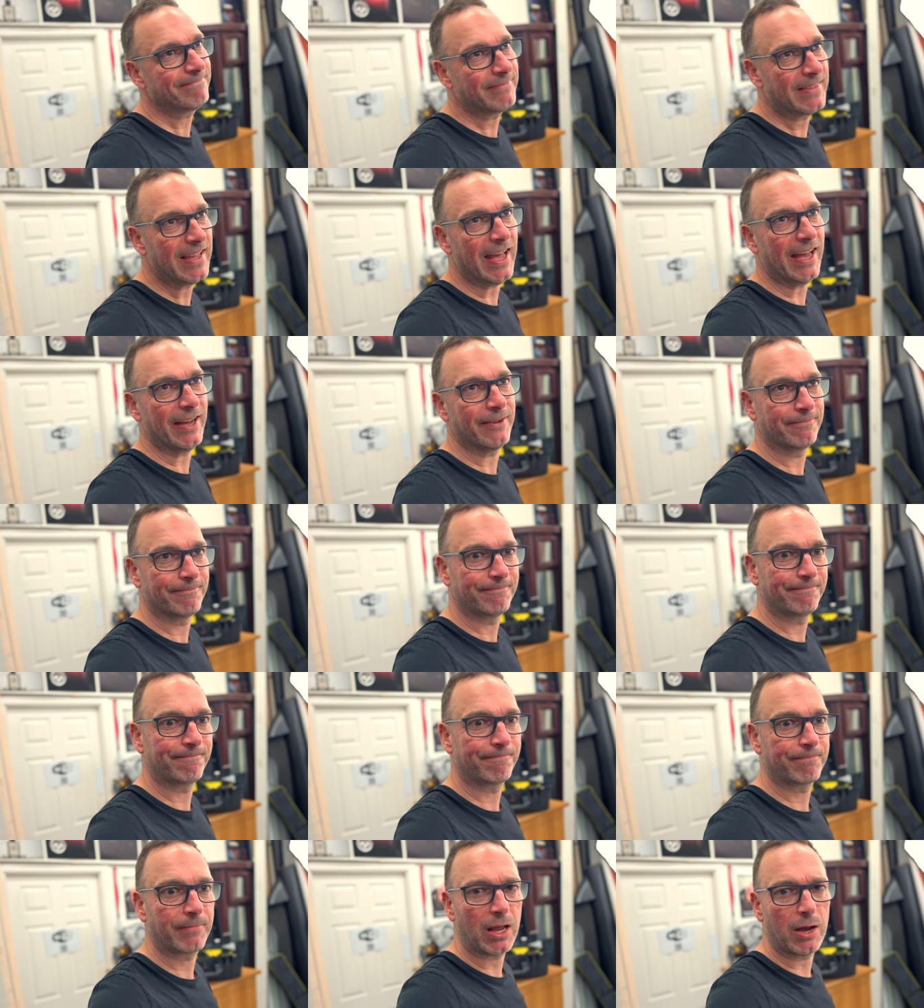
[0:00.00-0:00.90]
yeah,
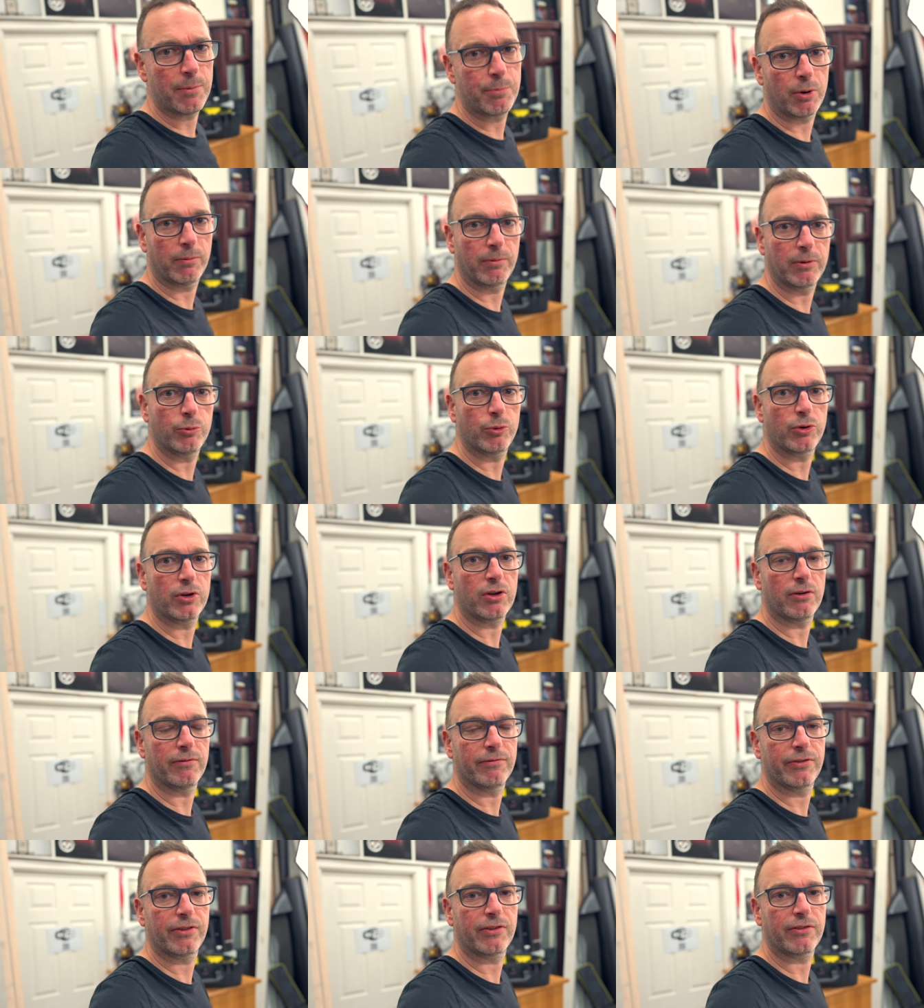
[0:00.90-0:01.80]
I probably would have
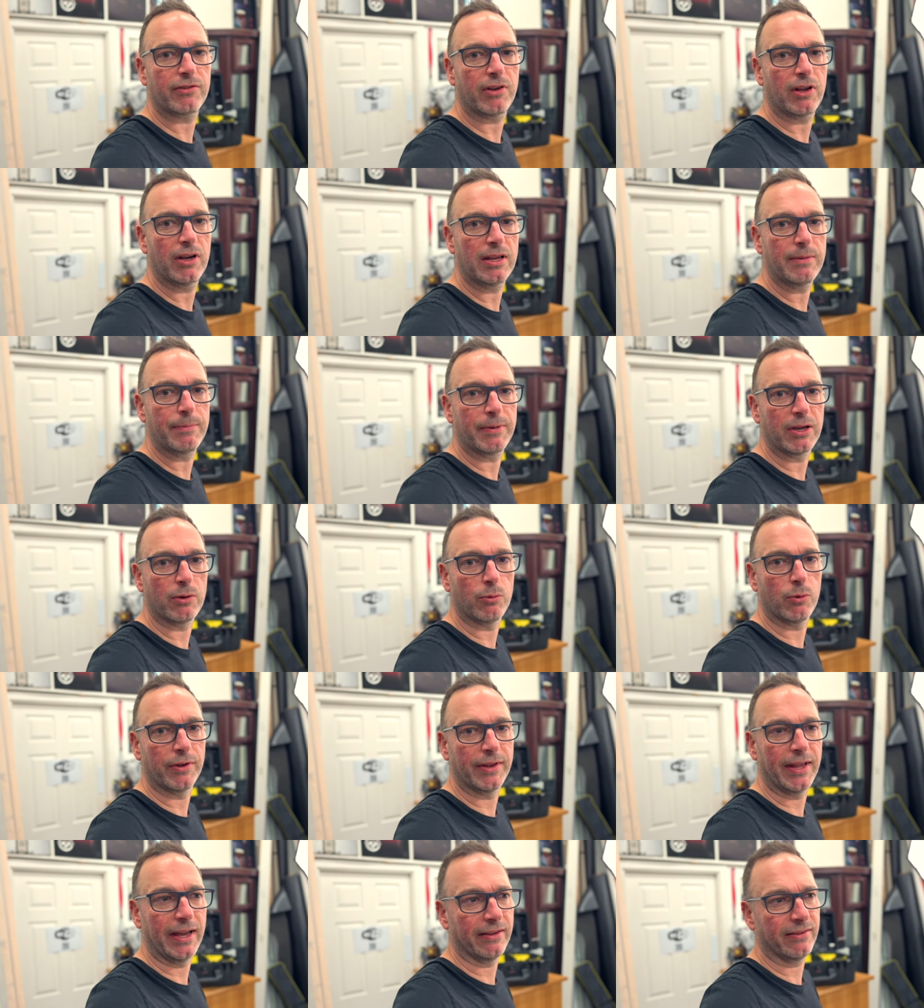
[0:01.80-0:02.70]
gone for the slightly bigger
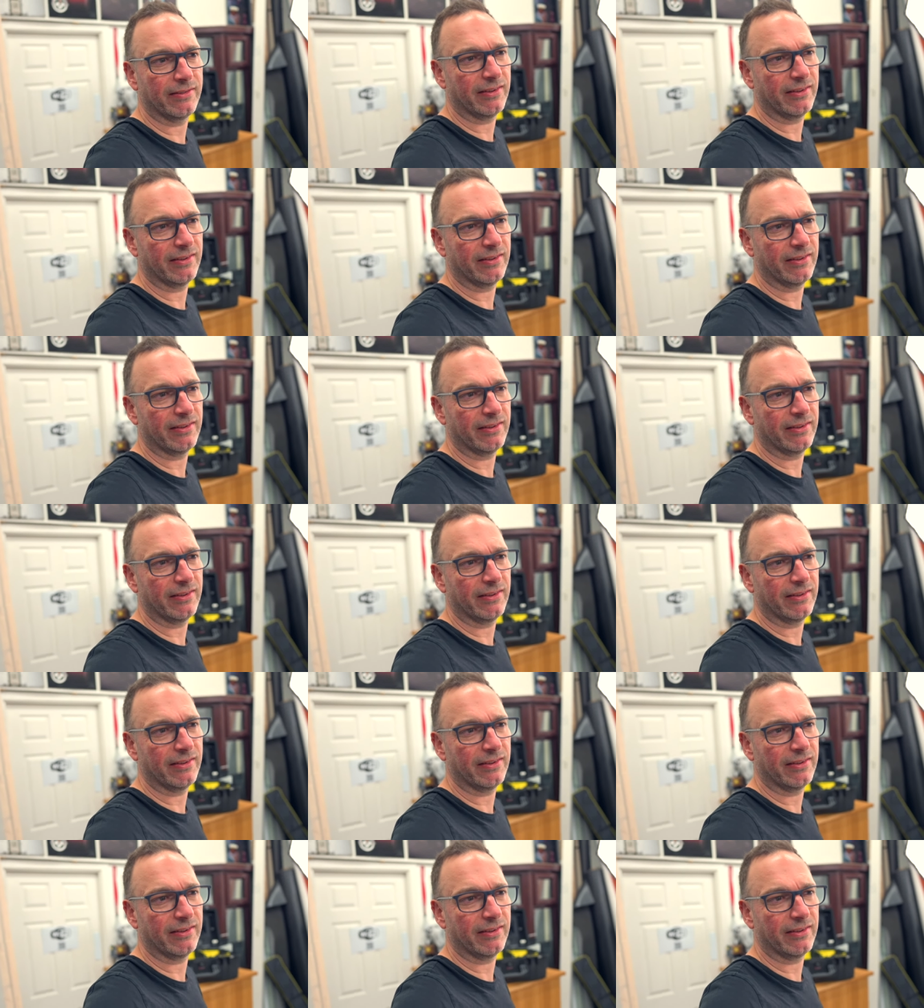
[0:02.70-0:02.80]
one there.